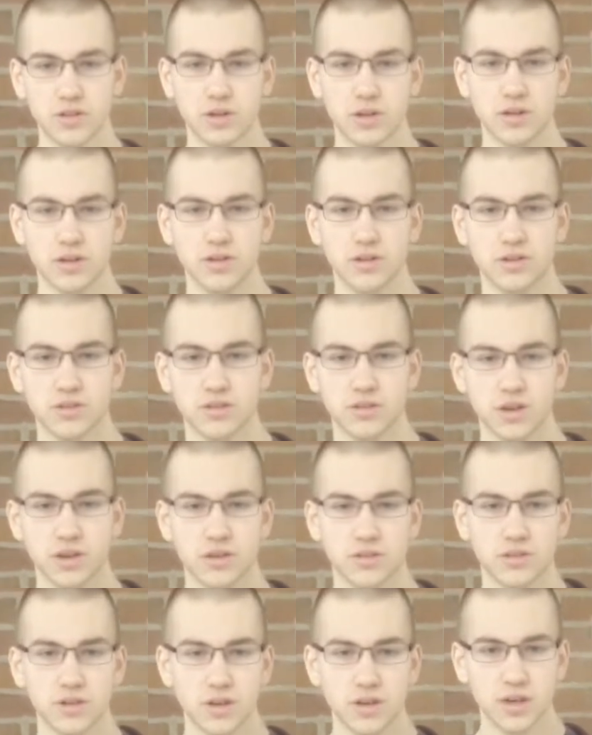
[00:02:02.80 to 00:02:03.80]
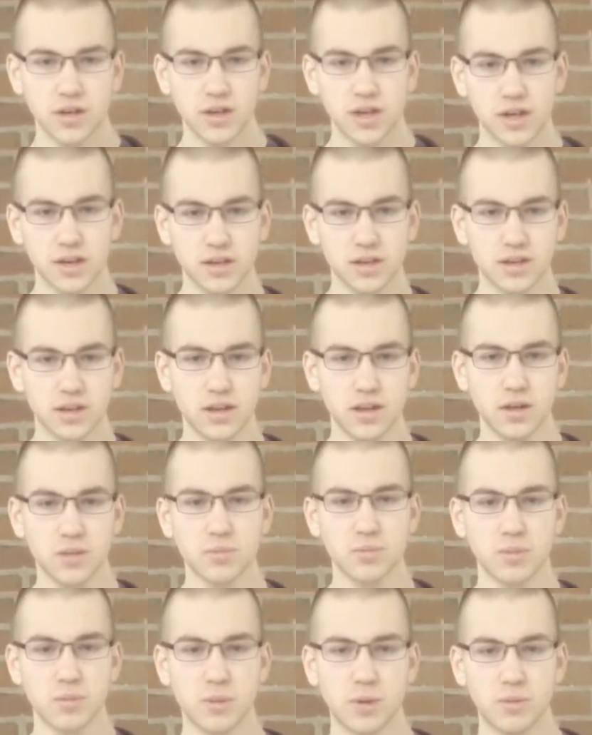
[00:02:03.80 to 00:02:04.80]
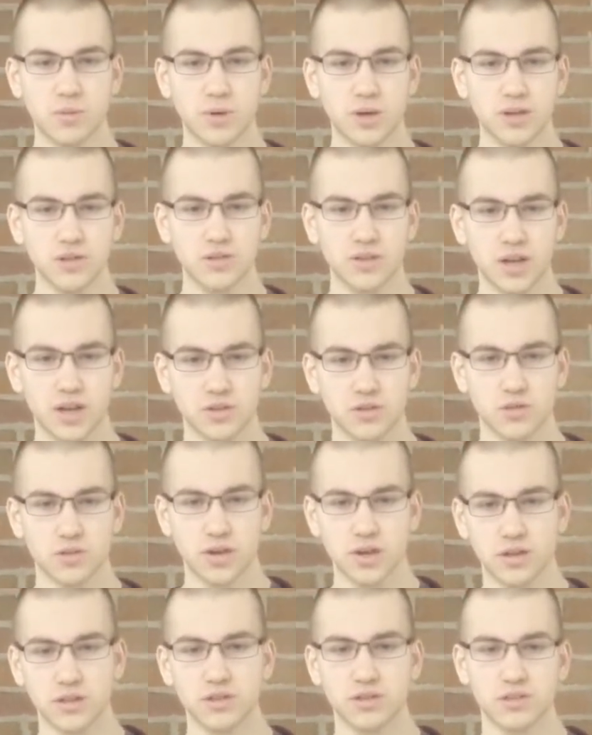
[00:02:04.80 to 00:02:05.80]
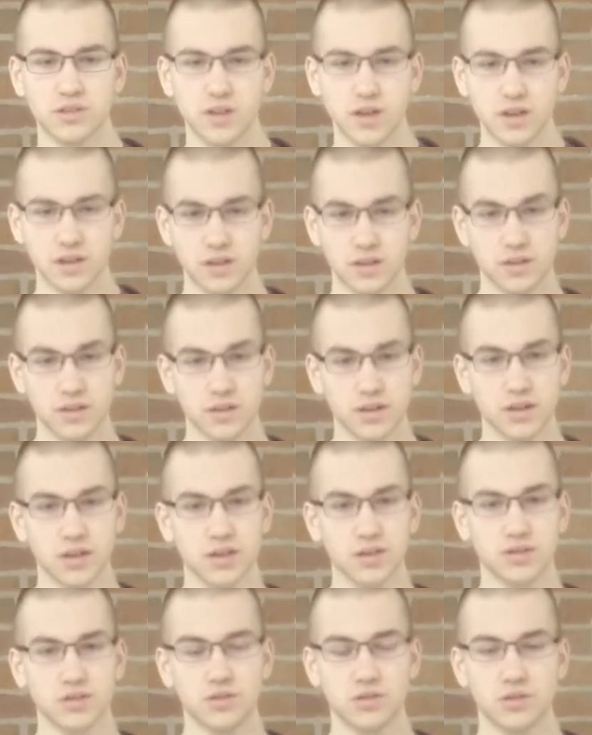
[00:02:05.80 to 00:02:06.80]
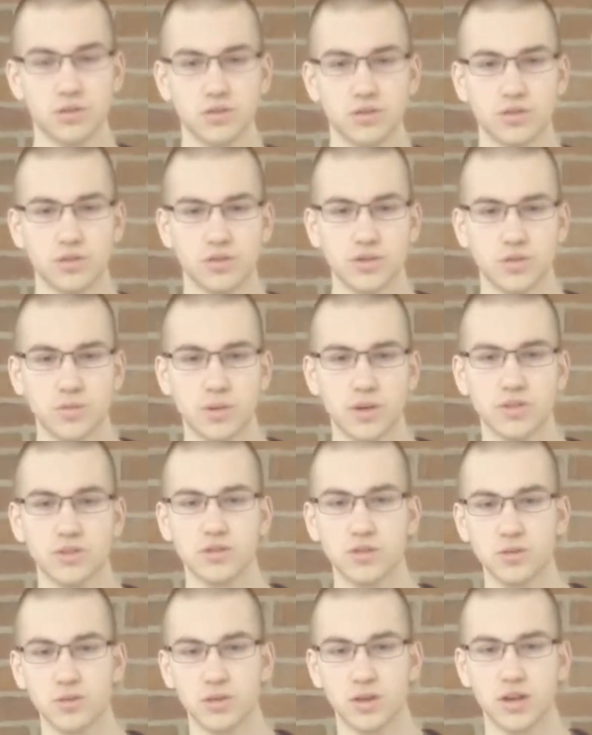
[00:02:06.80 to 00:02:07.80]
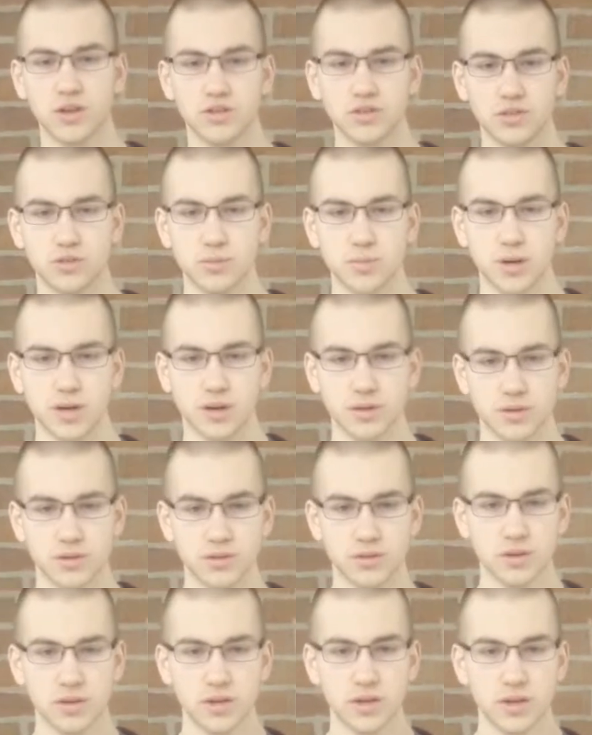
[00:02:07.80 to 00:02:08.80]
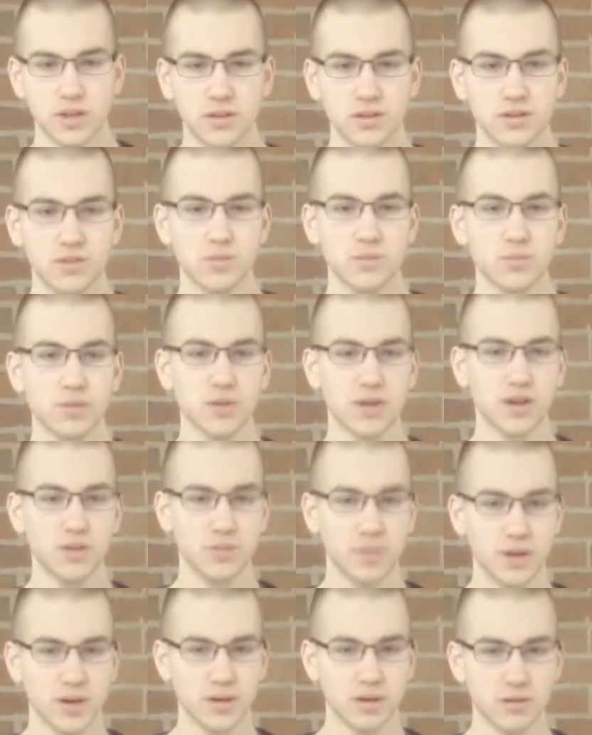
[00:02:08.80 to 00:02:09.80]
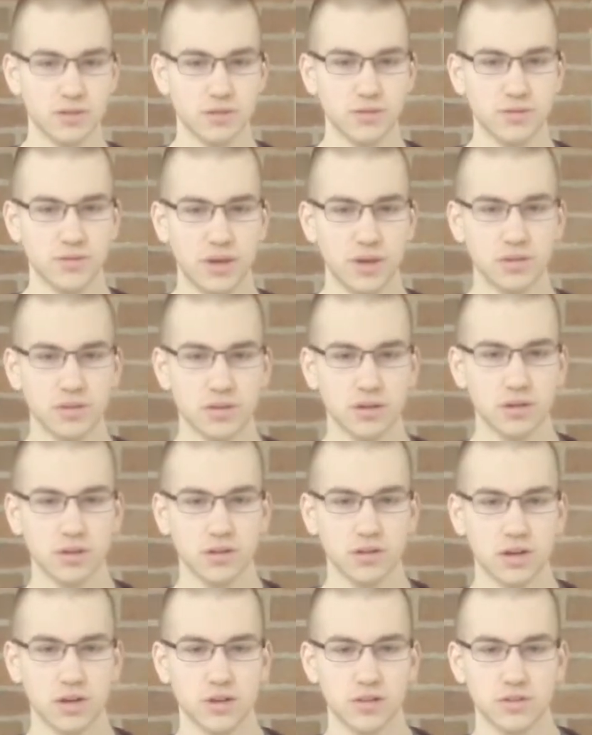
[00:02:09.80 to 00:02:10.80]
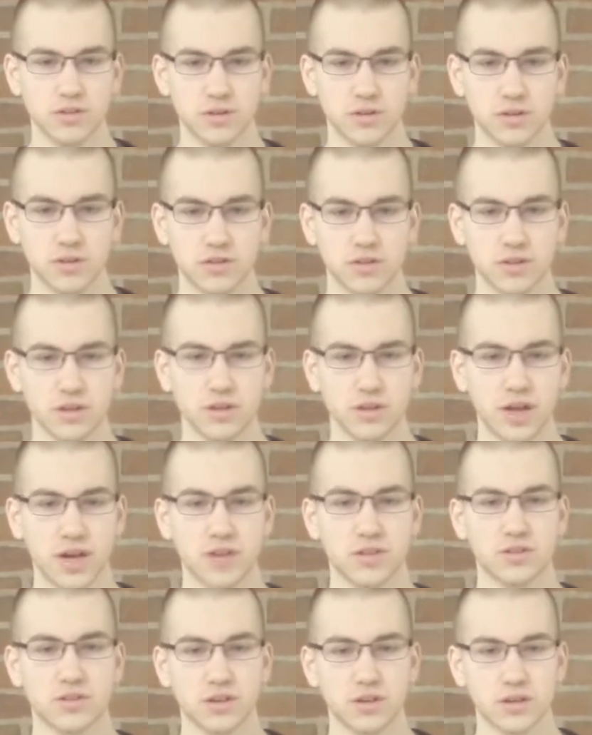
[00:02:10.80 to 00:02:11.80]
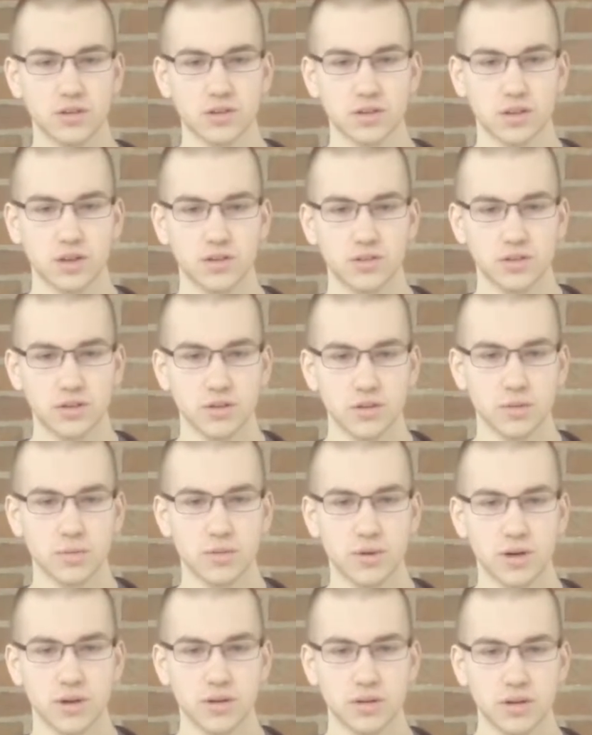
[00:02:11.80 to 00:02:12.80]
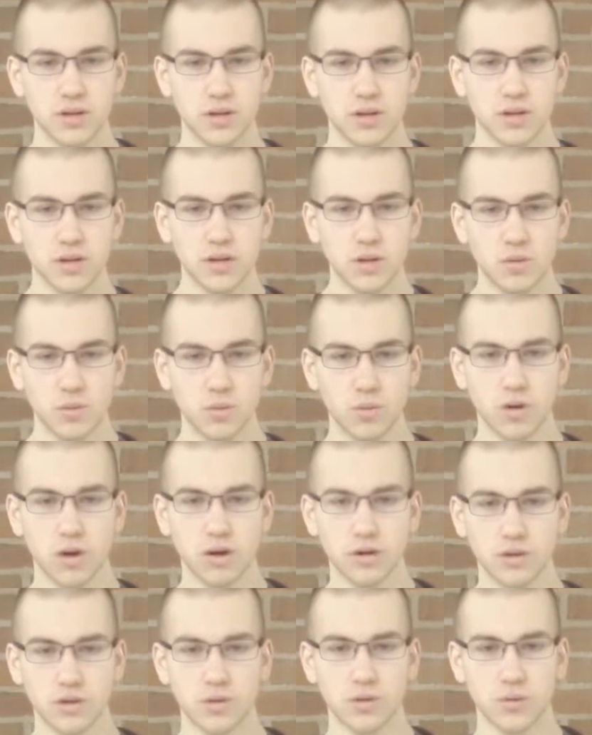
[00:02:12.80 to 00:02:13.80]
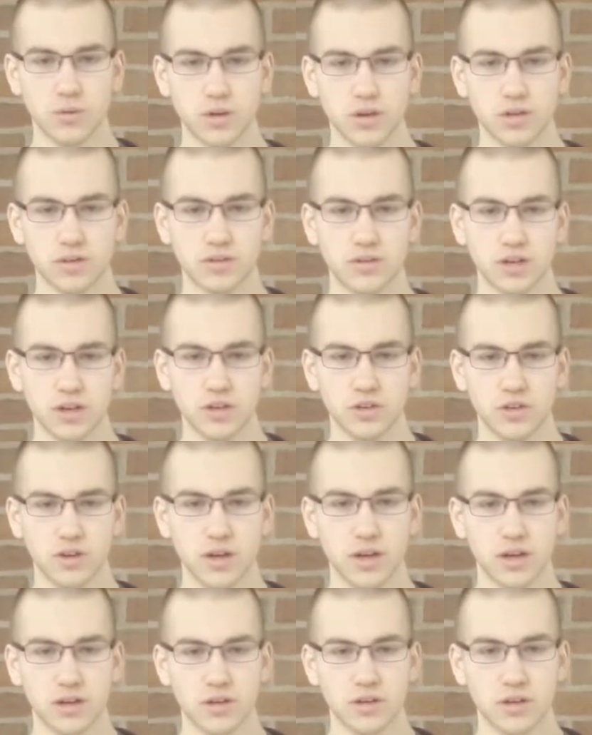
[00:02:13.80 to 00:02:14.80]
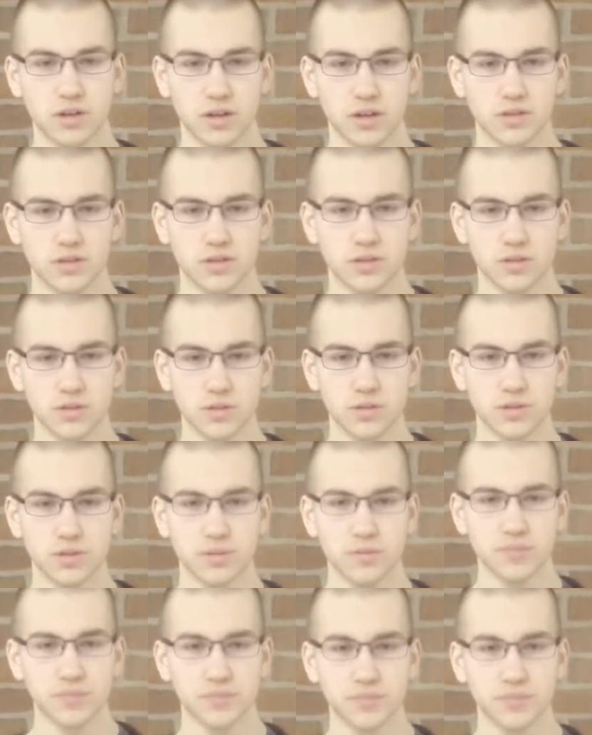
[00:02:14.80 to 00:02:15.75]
already discussed, and can then implement ways not directly stated in the Constitution to best utilize these powers. These implied powers are found in a clause known as the Elastic Clause under Article 1, Section 8 of the Constitution.